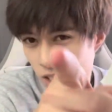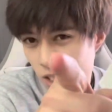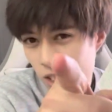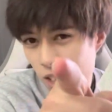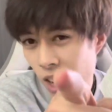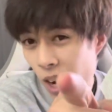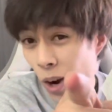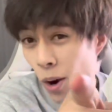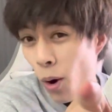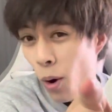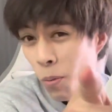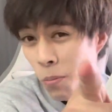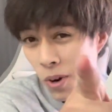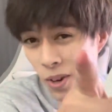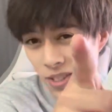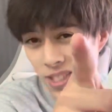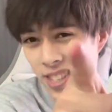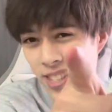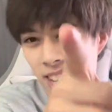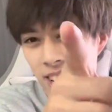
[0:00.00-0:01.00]
I
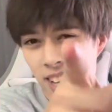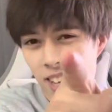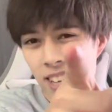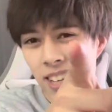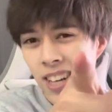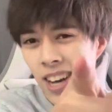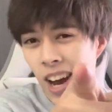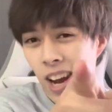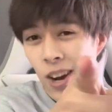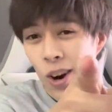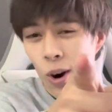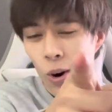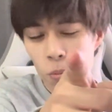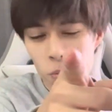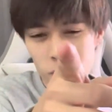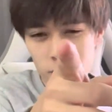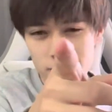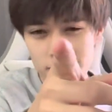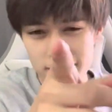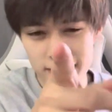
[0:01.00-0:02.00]
almost did,
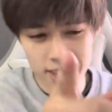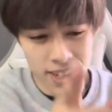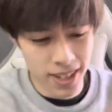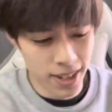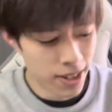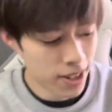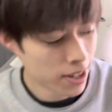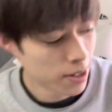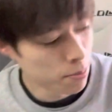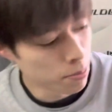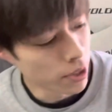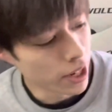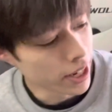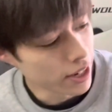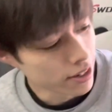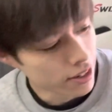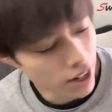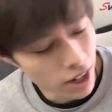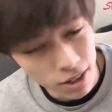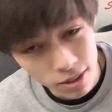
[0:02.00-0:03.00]

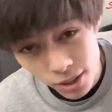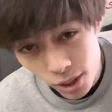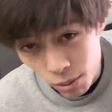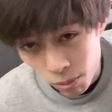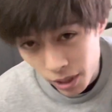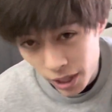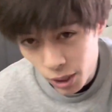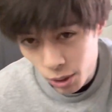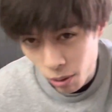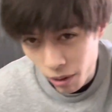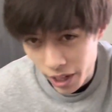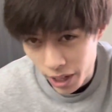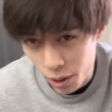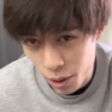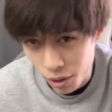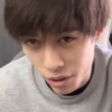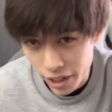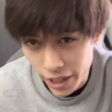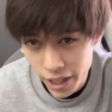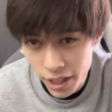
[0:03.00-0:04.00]
but no,
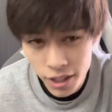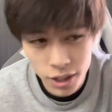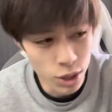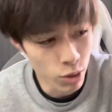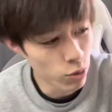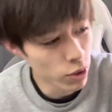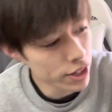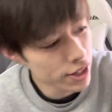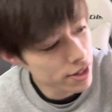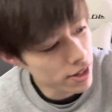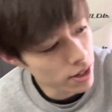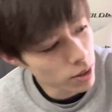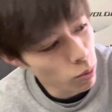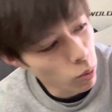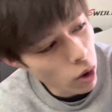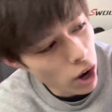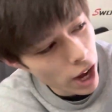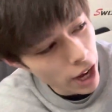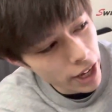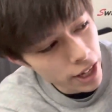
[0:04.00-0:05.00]
2023, the reason
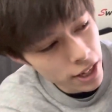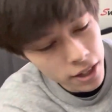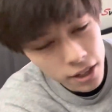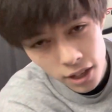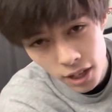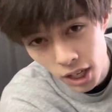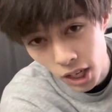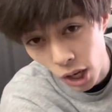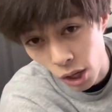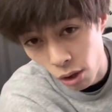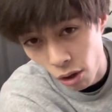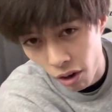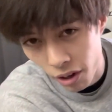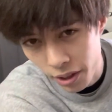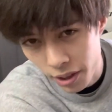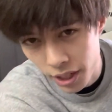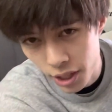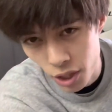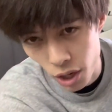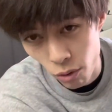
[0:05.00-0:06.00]
why a lot of
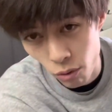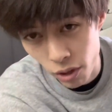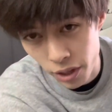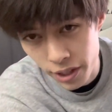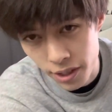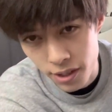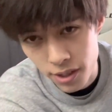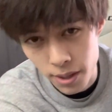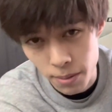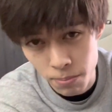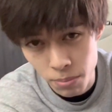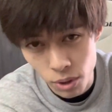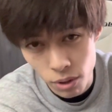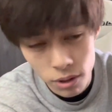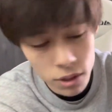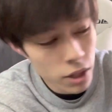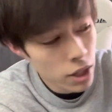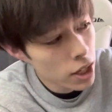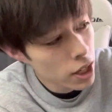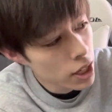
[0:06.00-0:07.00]
these are really simple
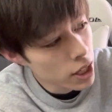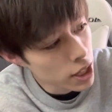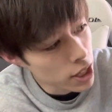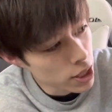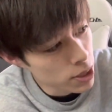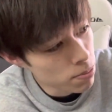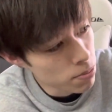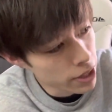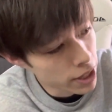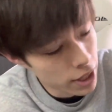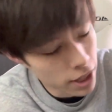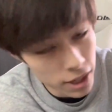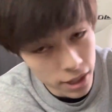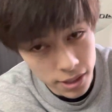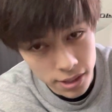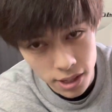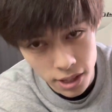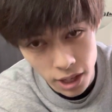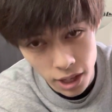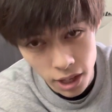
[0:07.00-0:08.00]
is
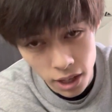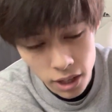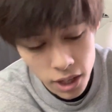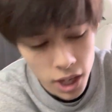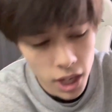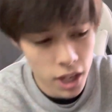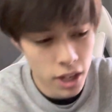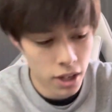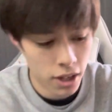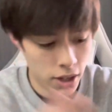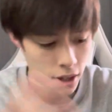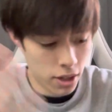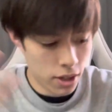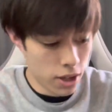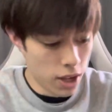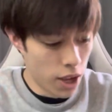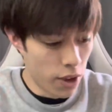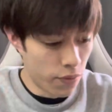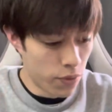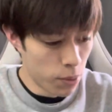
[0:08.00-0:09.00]
because
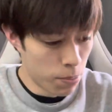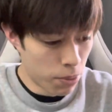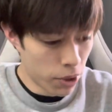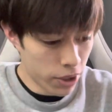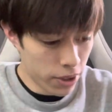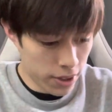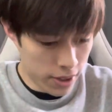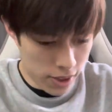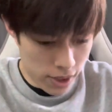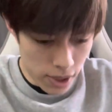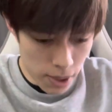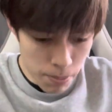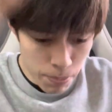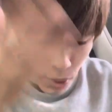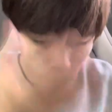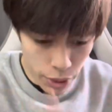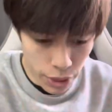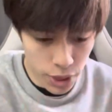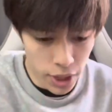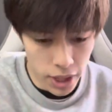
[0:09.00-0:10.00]
if you put
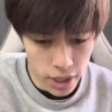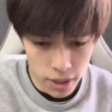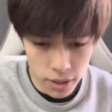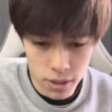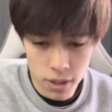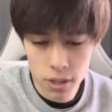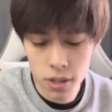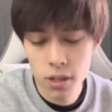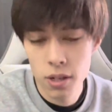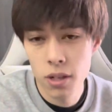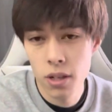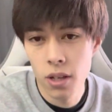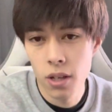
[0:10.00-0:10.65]
simple things